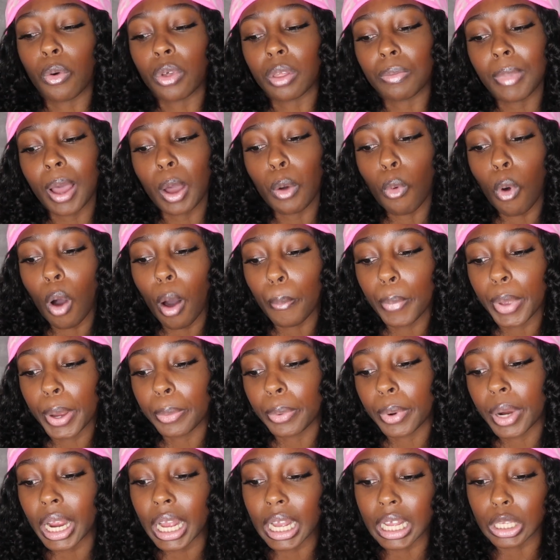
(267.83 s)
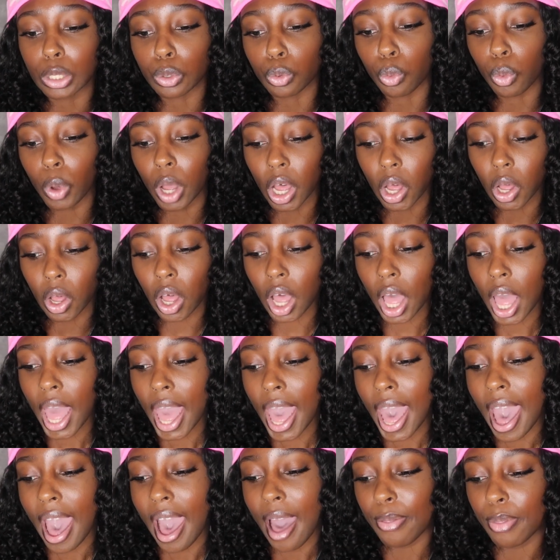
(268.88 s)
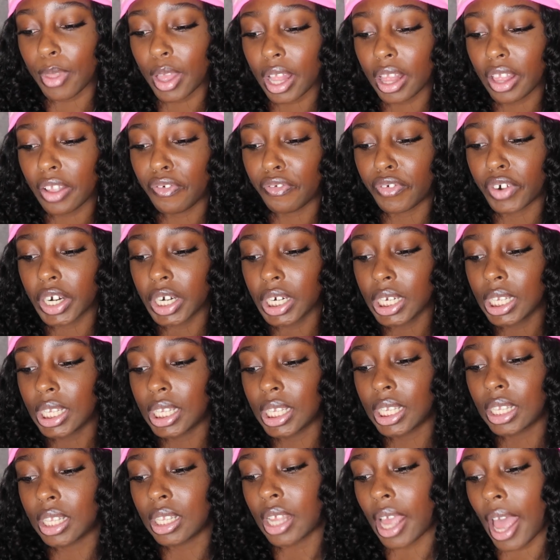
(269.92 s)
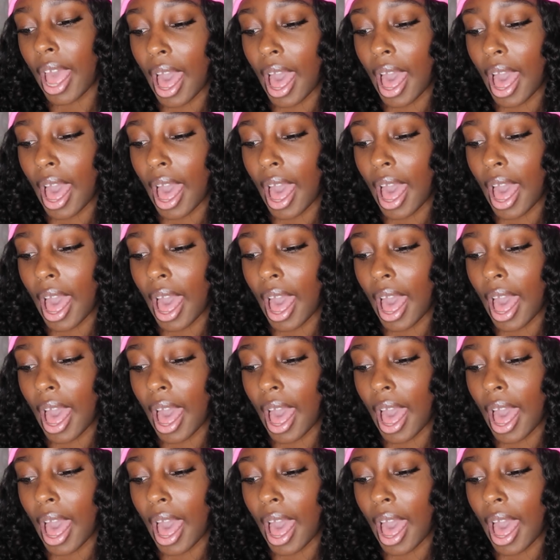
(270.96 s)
with my wallpaper as well. And then the first